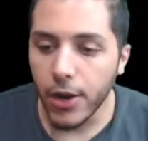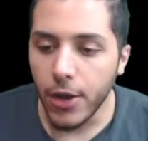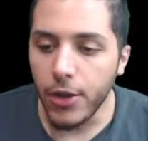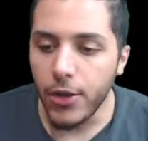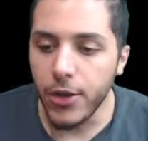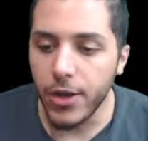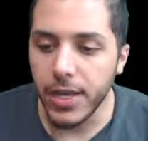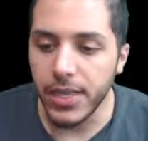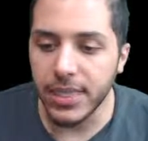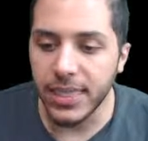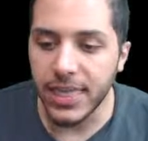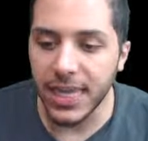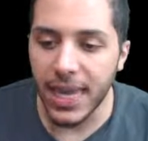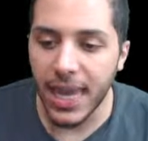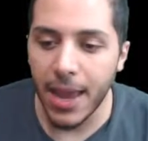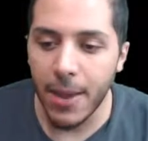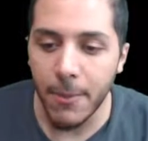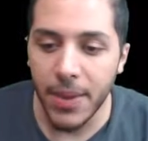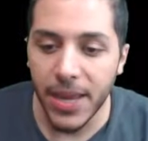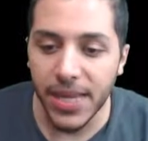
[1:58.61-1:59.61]
You can see
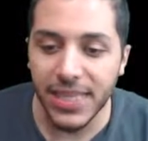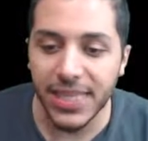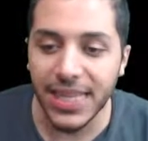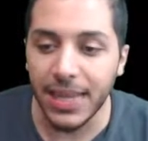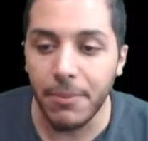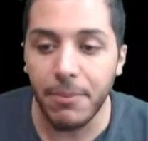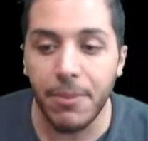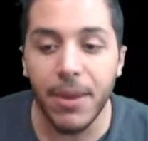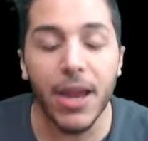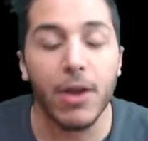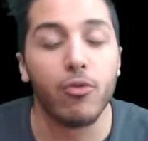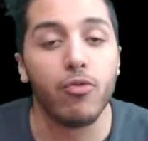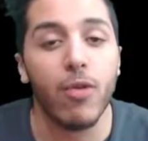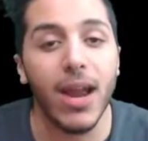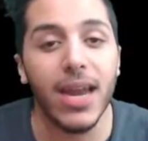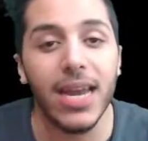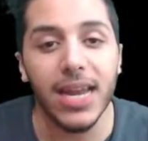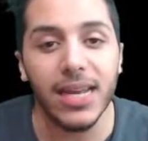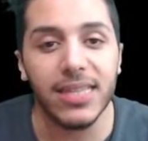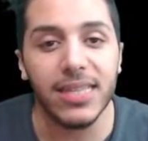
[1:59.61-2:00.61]
him basically being
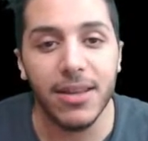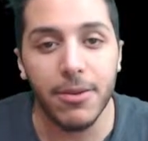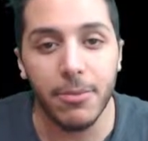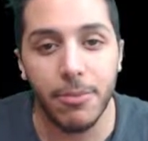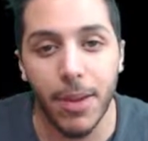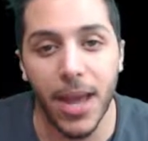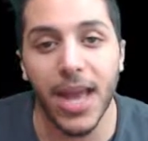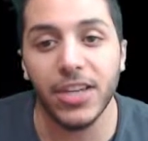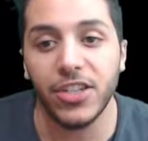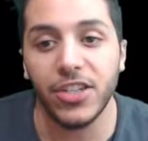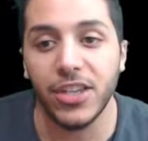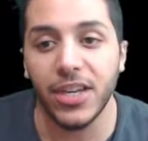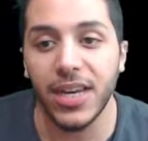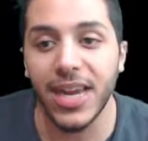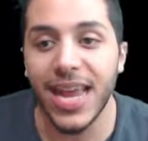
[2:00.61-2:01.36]
right next to Bastion,